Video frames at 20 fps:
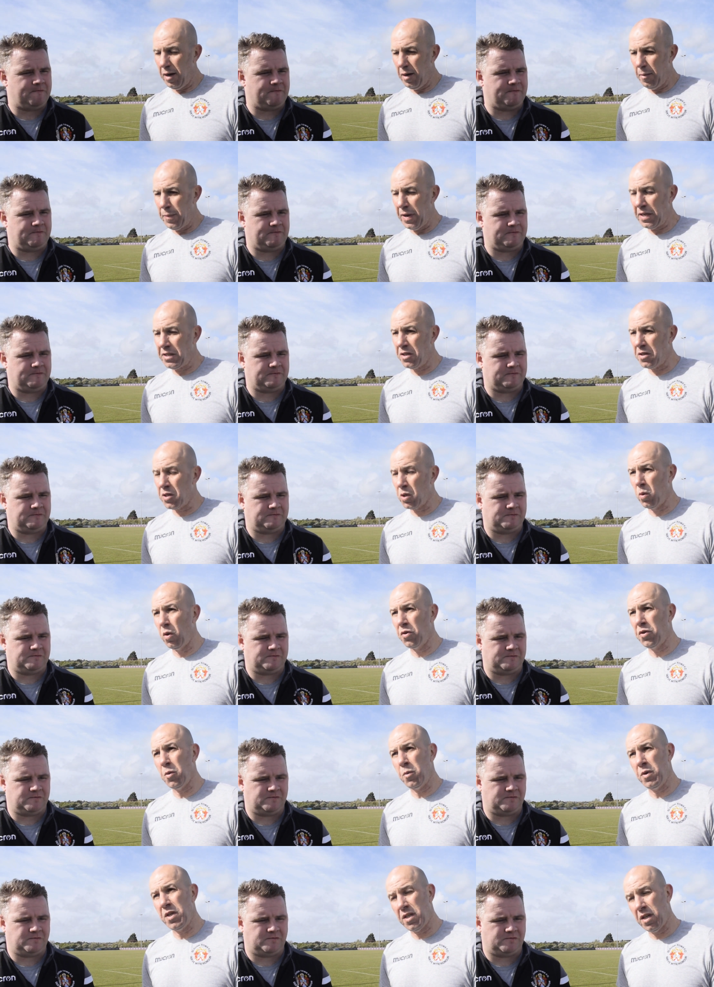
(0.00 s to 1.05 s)
Speaker 1: better squad
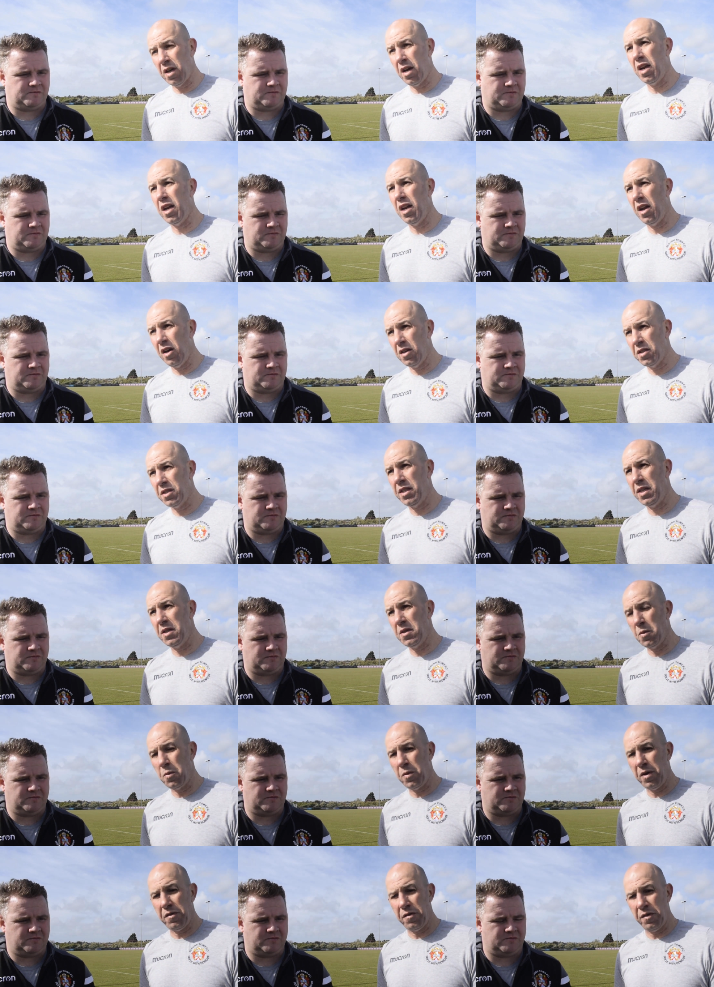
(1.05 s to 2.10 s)
than we started last
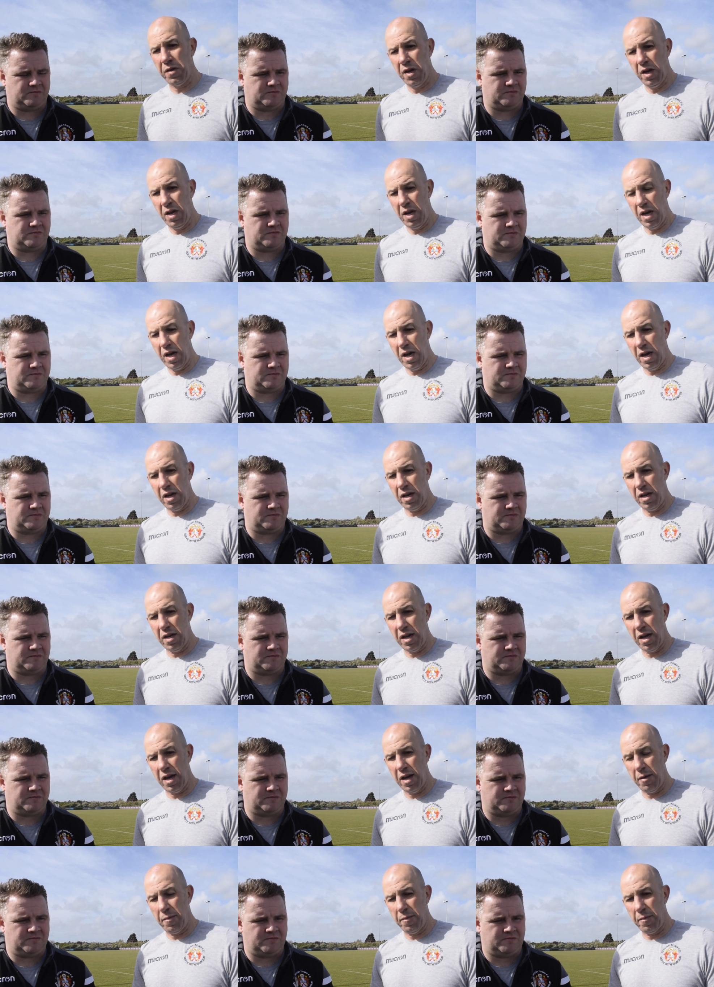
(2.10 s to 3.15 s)
season with, and
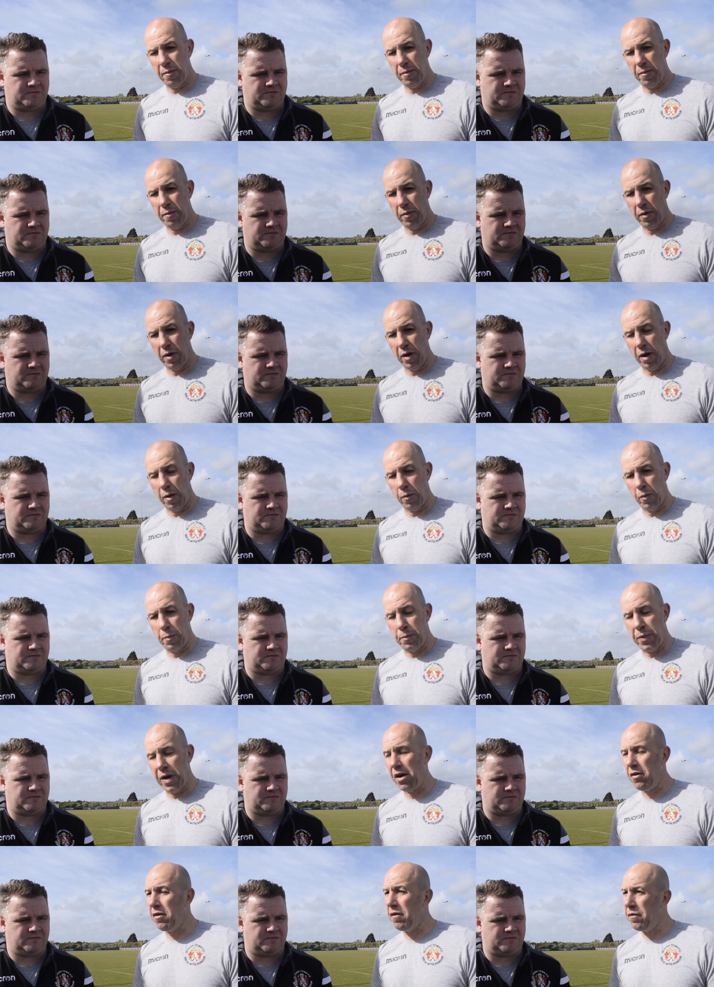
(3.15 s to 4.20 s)
um, uh, we're
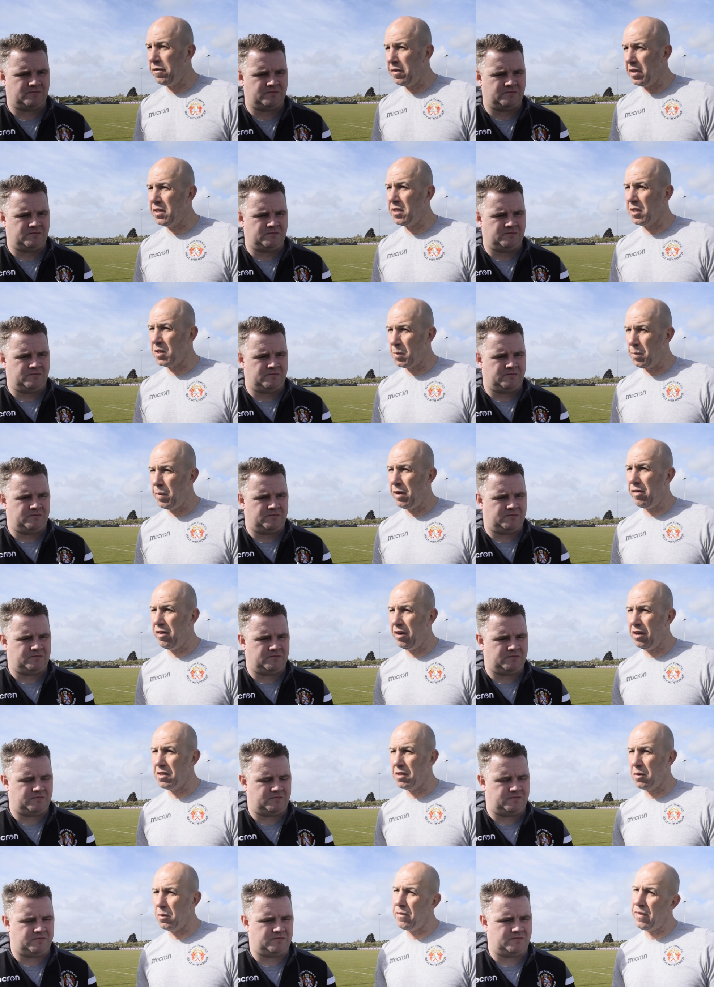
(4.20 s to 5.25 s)
better off for this
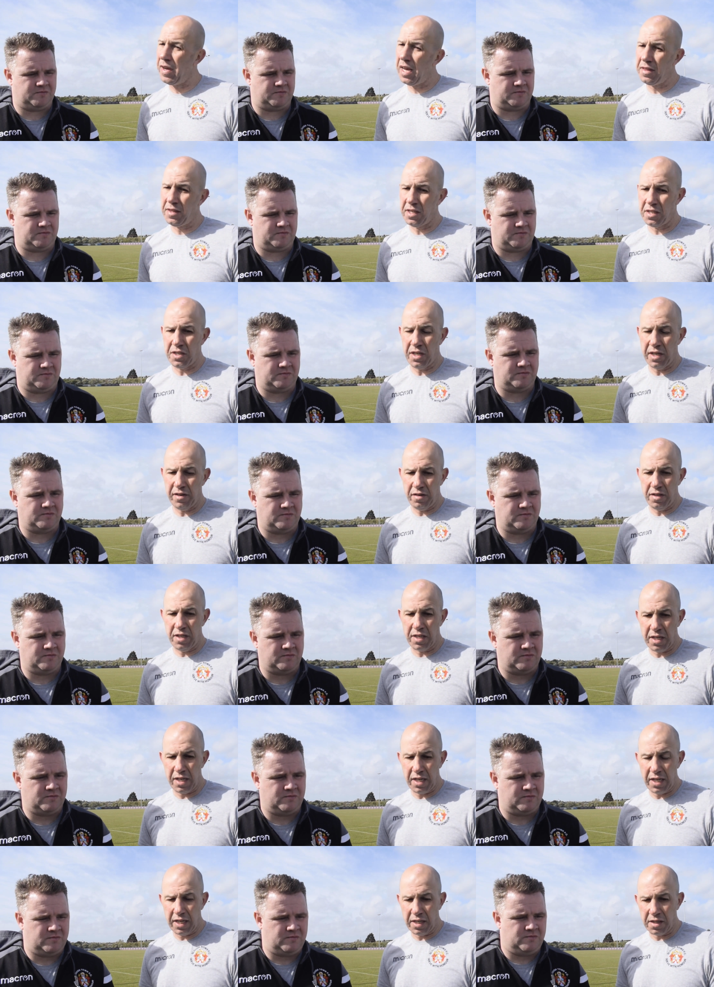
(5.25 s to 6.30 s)
experience that we've had this year in
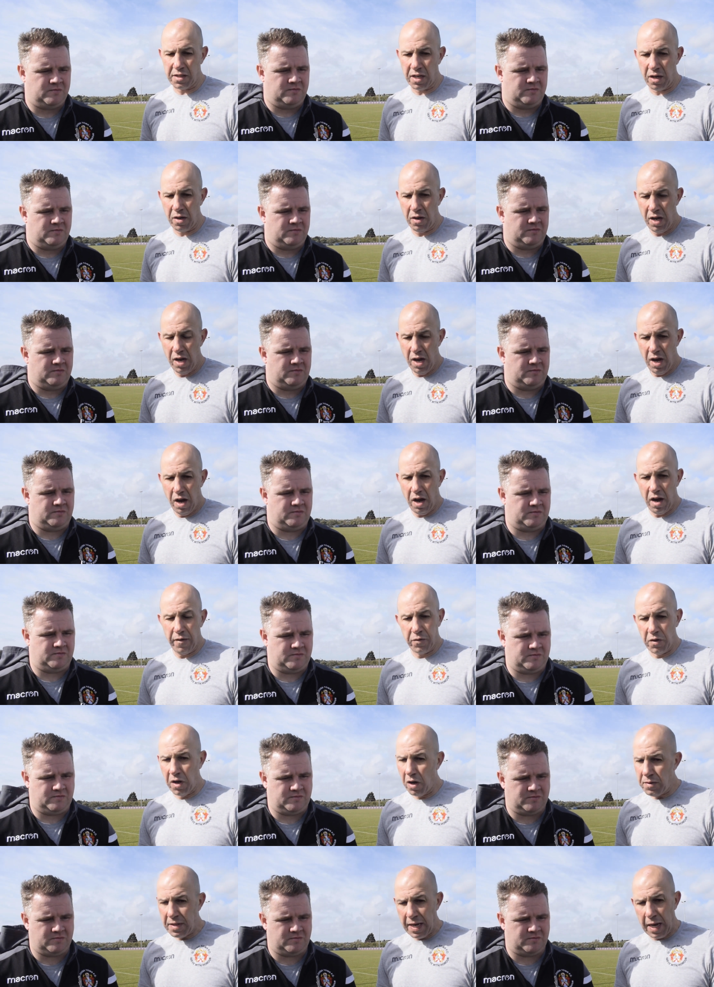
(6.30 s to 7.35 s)
this league. So I've
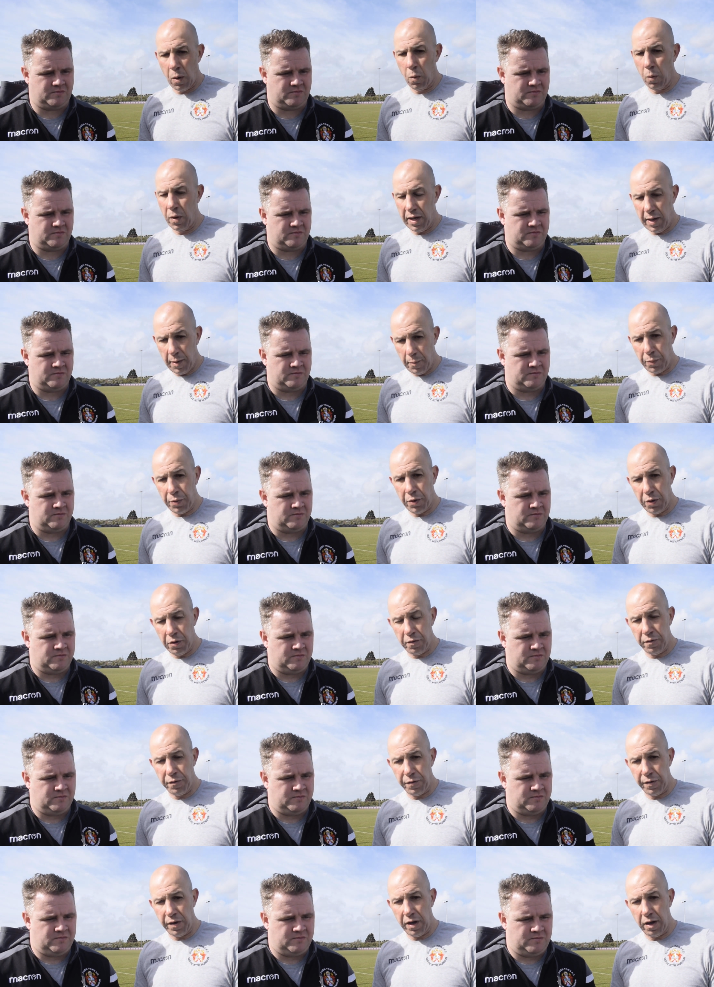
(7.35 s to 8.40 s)
no doubt we'll
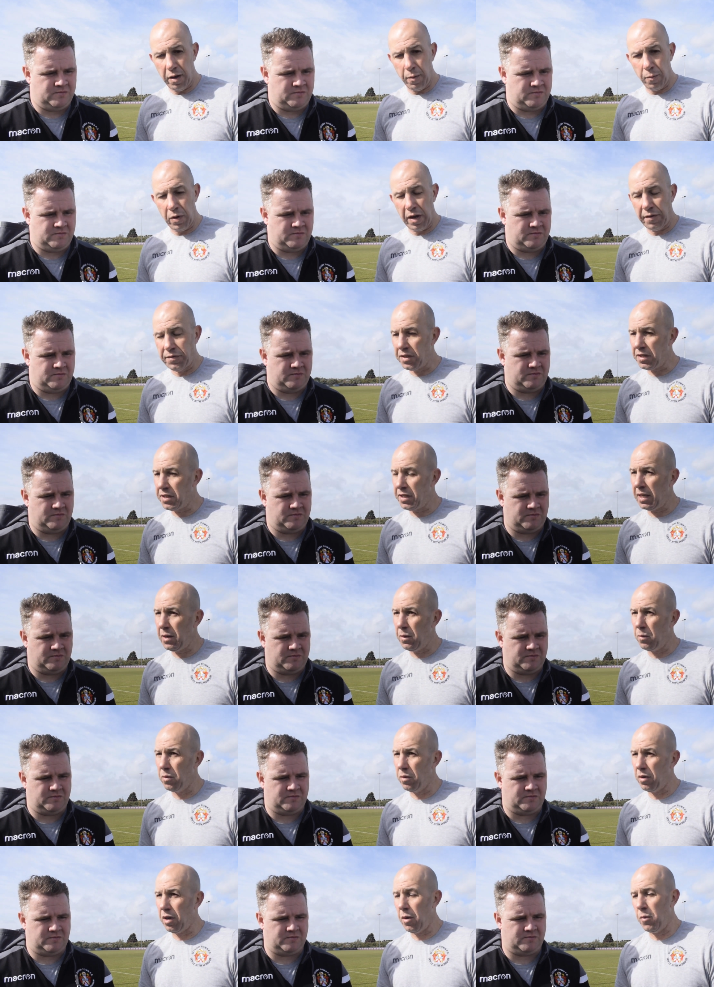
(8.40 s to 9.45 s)
improve. Um, we'll have to see. You
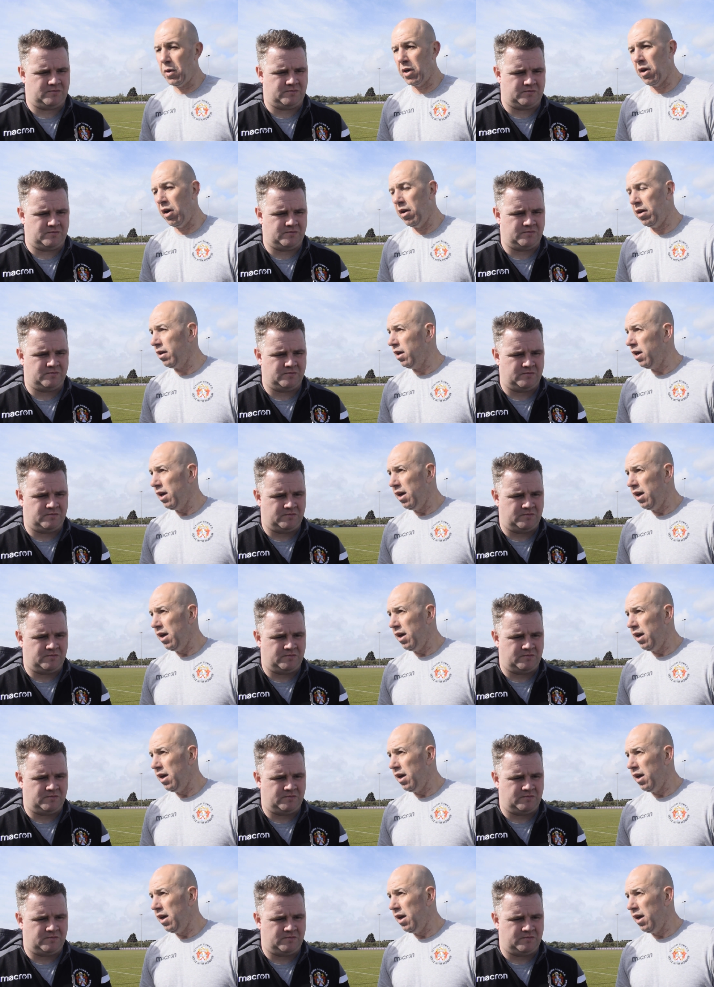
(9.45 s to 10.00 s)
know, we can't